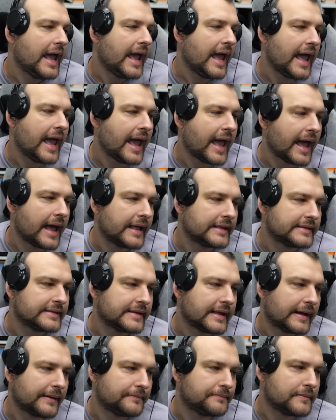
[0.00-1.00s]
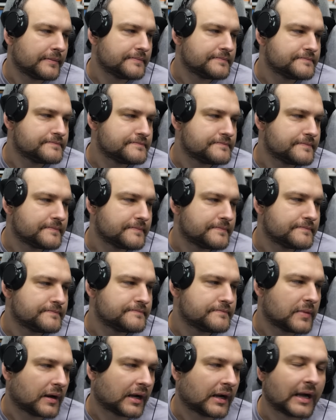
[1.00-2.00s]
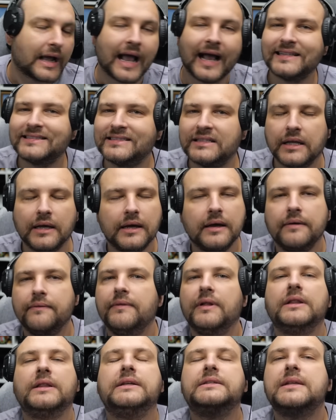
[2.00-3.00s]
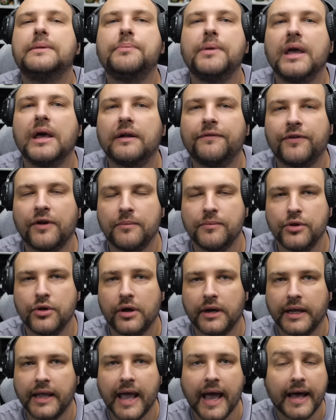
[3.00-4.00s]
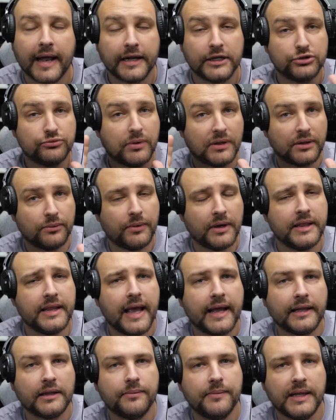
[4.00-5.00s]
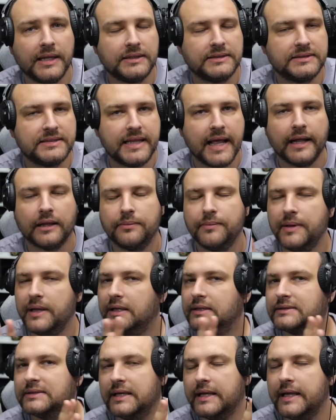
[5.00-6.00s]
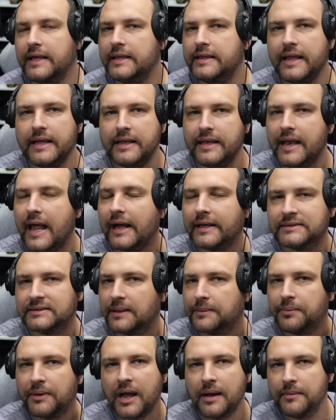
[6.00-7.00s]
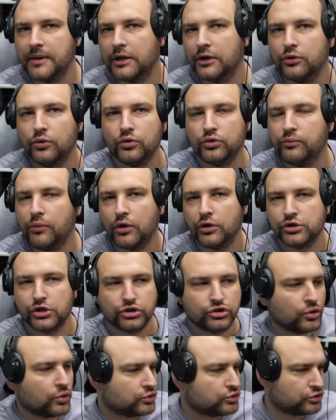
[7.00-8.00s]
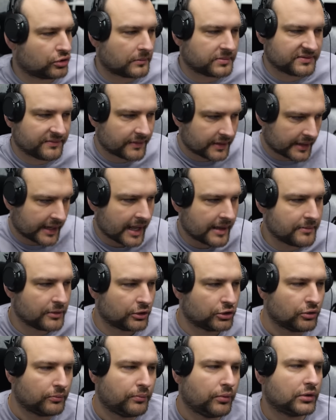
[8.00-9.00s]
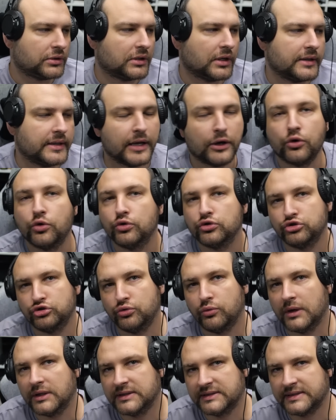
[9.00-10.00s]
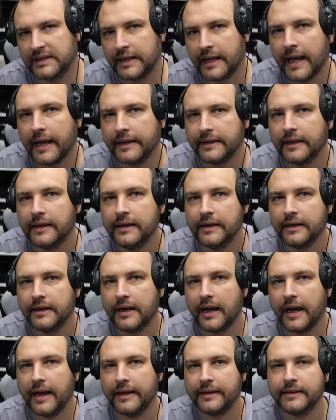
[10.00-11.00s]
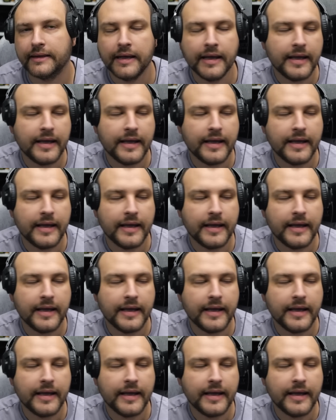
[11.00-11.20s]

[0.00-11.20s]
and Kust will disappear from your garage. But what that means in the next upcoming loot boxes, who stops Wargaming to put the Kust once again, right?